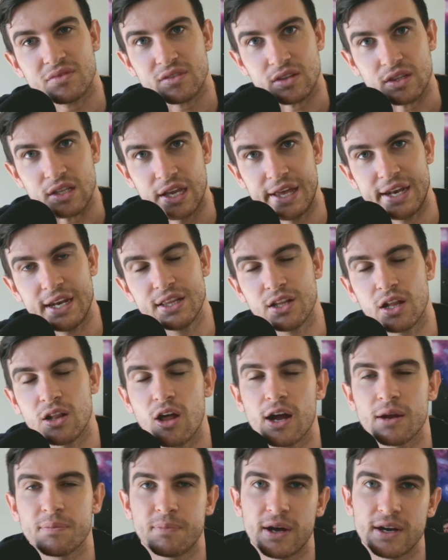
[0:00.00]
hitting the
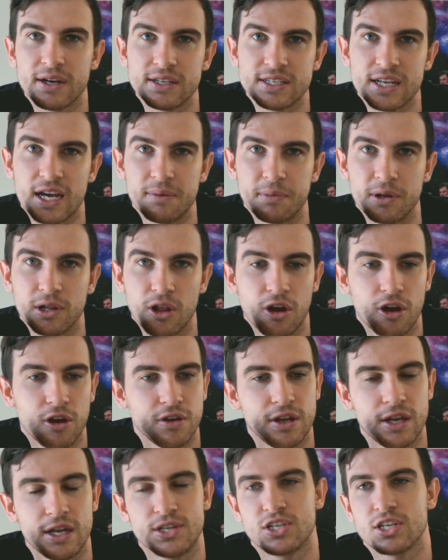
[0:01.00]
like button down below,
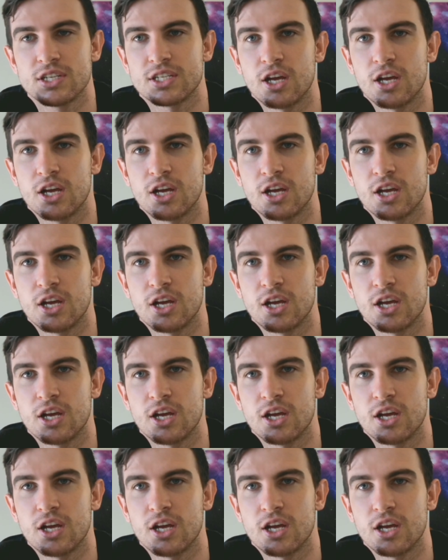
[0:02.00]
it just